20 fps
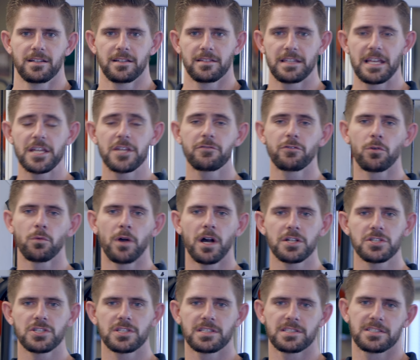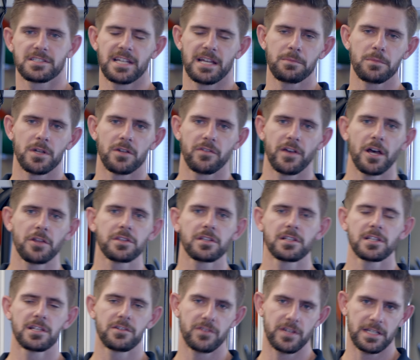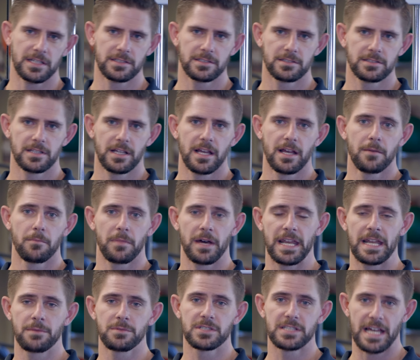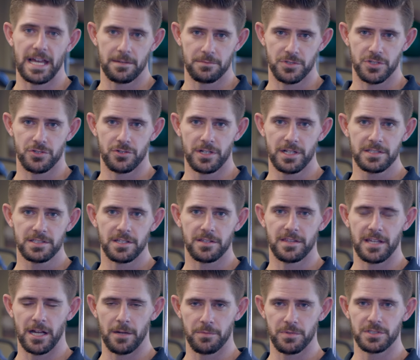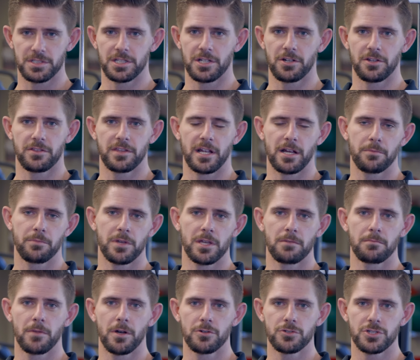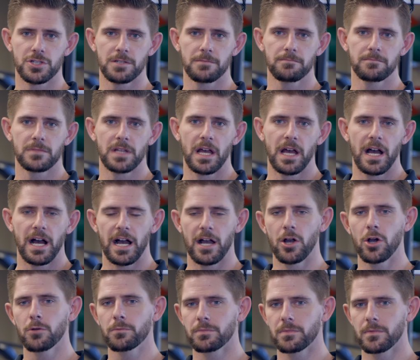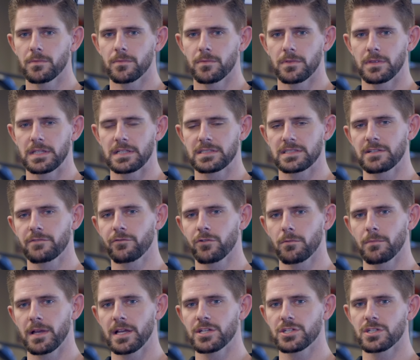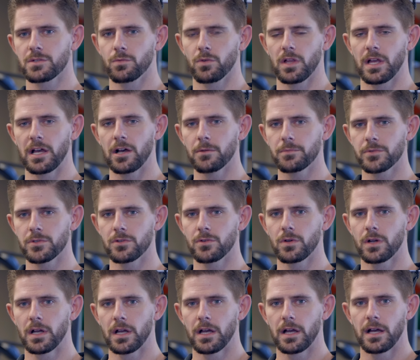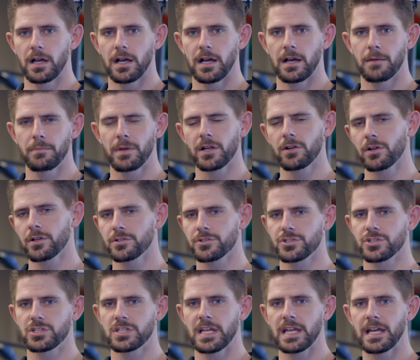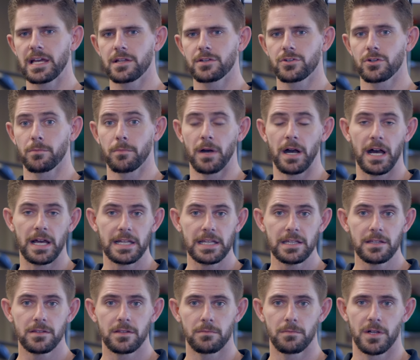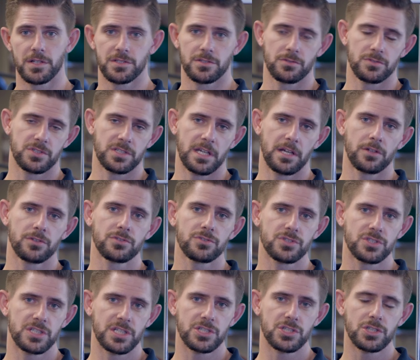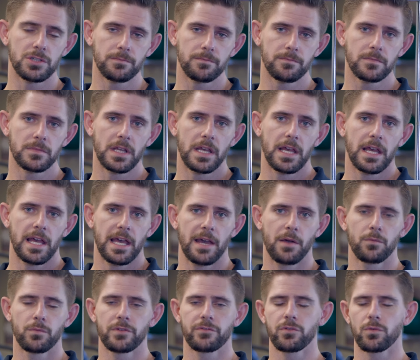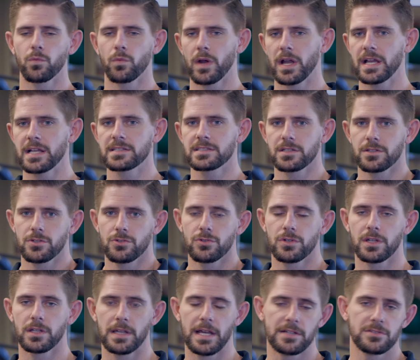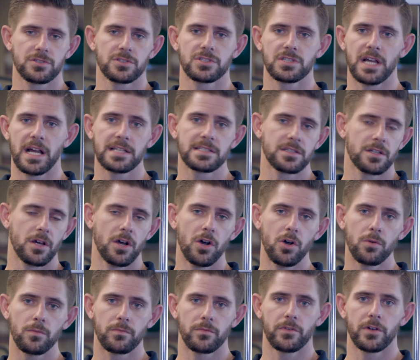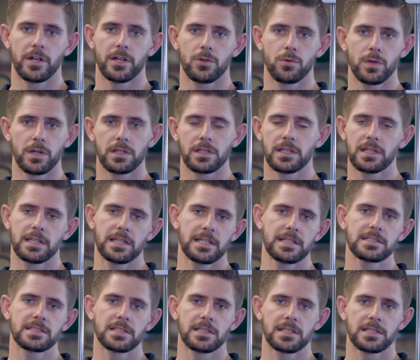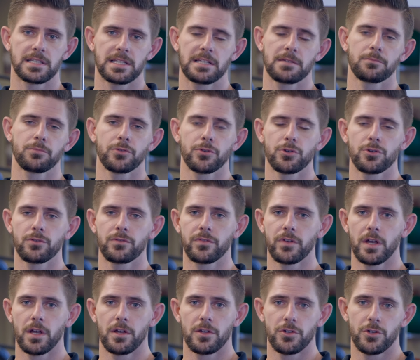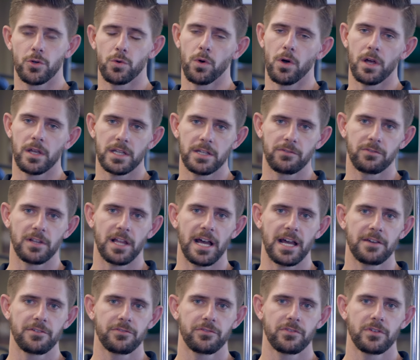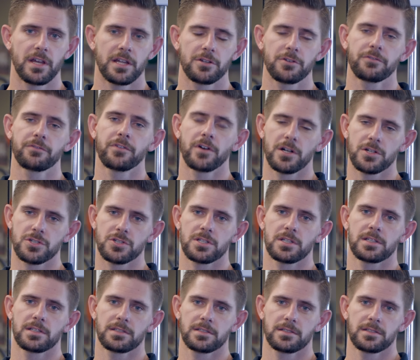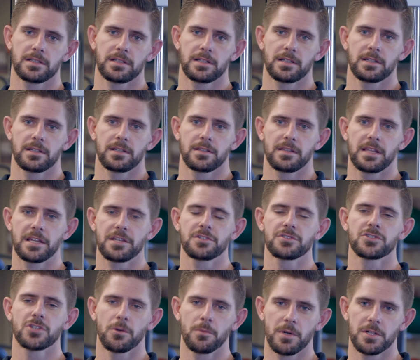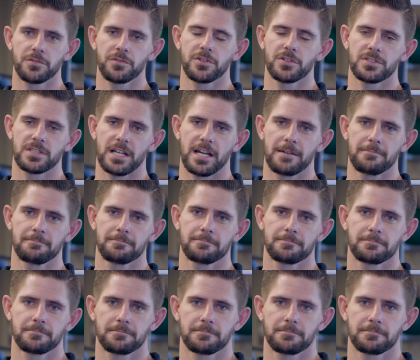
Thank you for watching this segment of Healthy Living. My name is Adam Streets, a therapist here at Therapy in Motion. I hope this information will help you better understand your body, the musculoskeletal system, and different ways that you can exercise at home very quickly and easily to improve your quality of life and your function. Thank you so much for your time.